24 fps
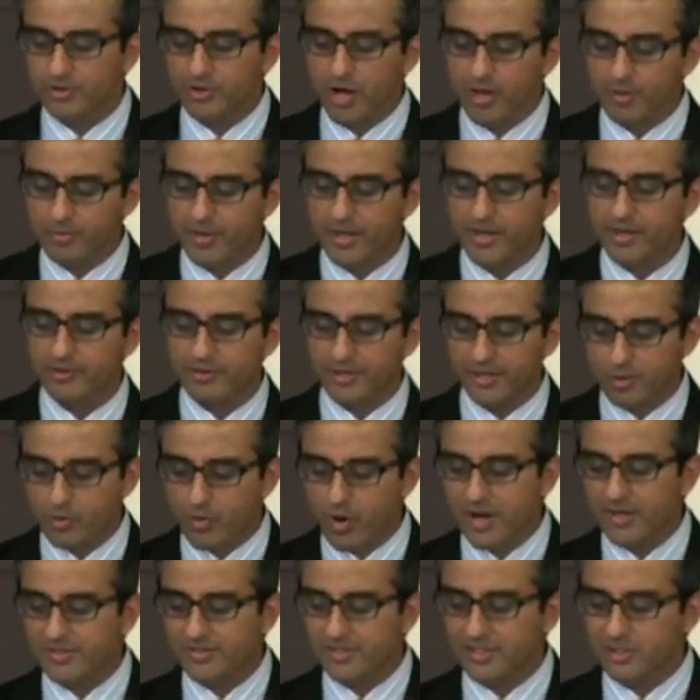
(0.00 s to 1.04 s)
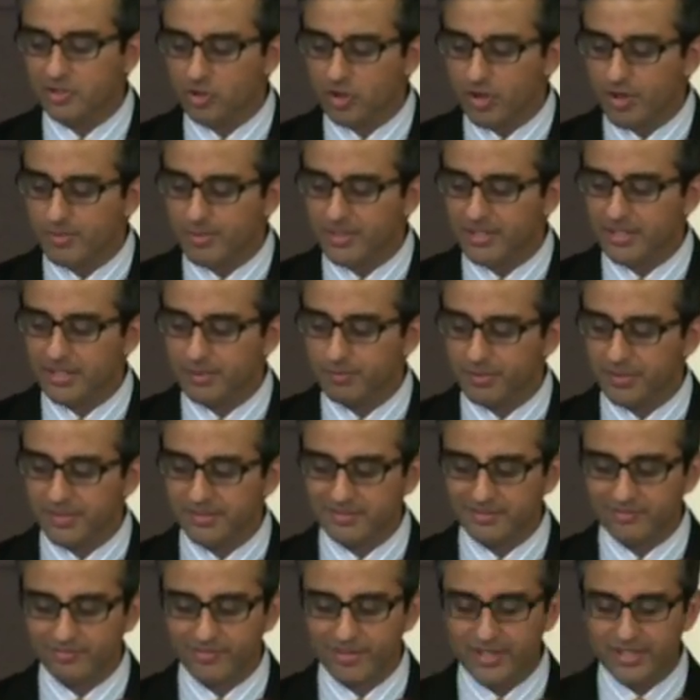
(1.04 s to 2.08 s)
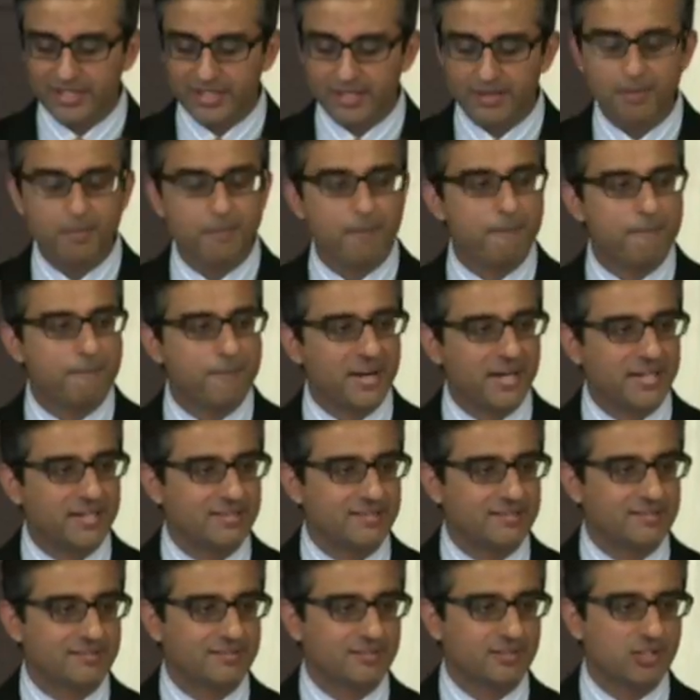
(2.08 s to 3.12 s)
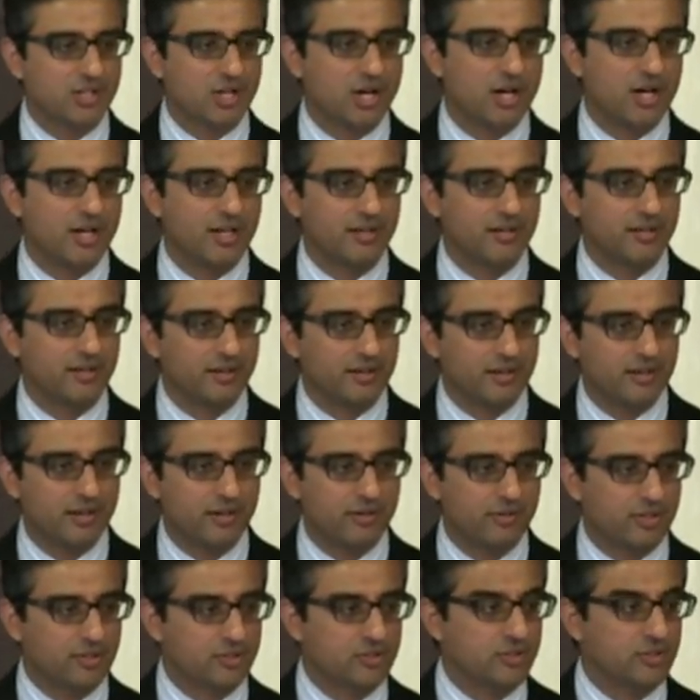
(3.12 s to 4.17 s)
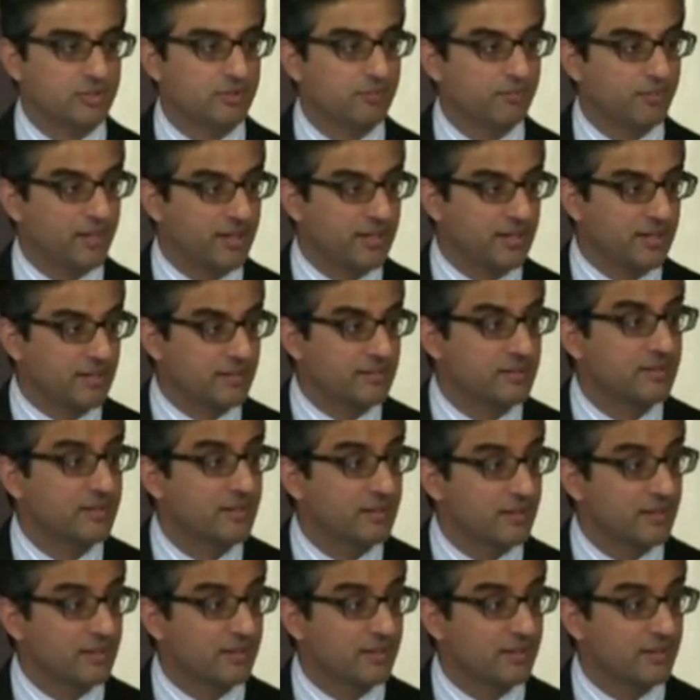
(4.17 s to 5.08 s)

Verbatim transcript: Gallbladder acquires enjoyment and a pleasant feeling, but it is not nourished by it